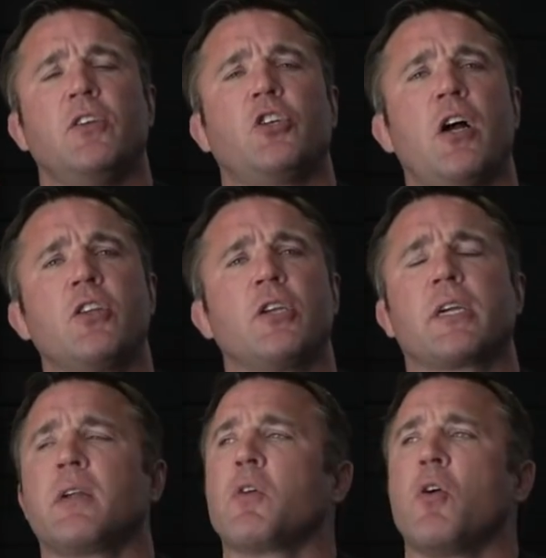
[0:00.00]
Sean's
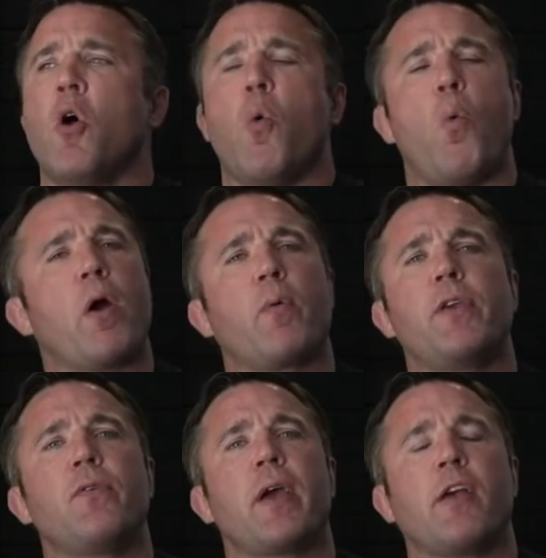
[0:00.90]
looking at him going, Where were
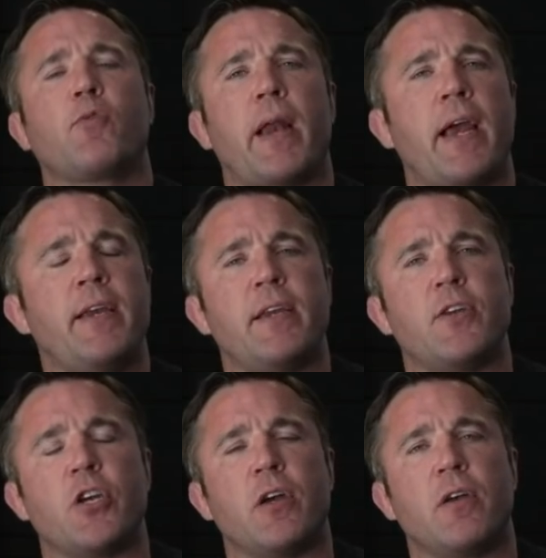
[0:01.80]
you guys when I
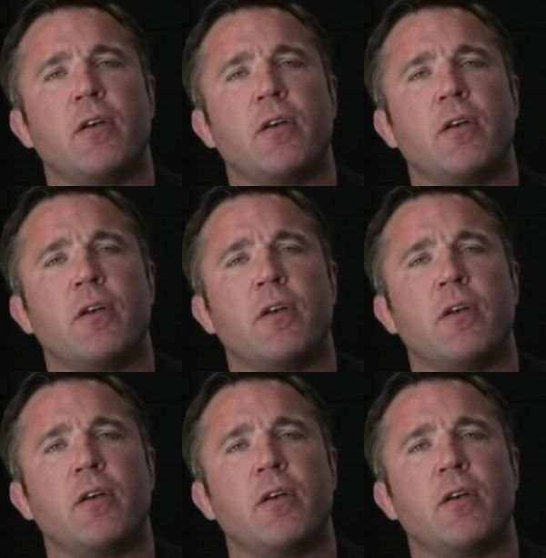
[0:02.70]
needed you?